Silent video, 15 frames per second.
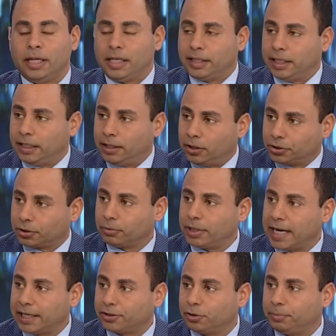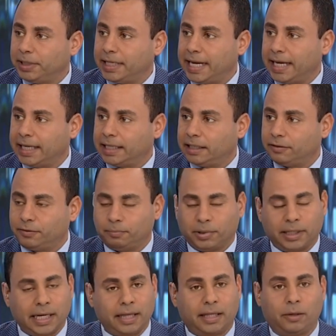The initial reaction will be negative,
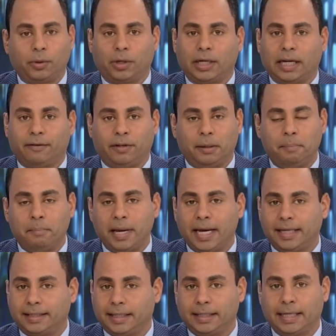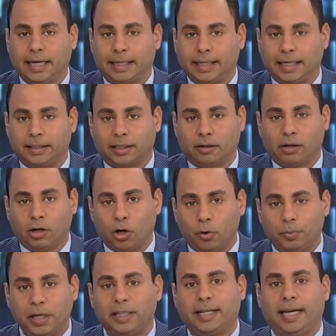but I think we could have an amazing decade. So I
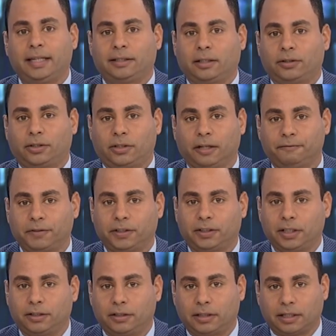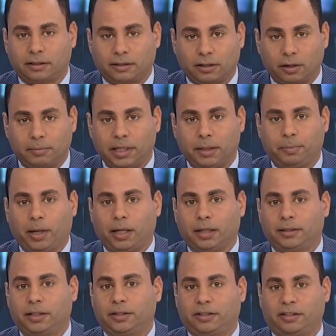hope he takes those tough decisions that so many
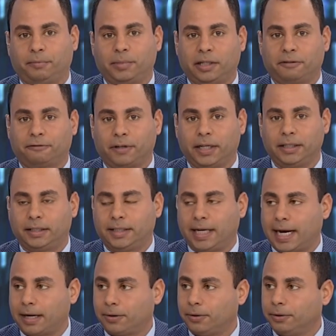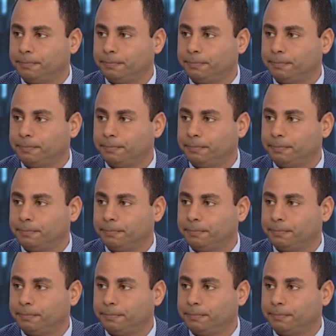politicians have been afraid to tackle.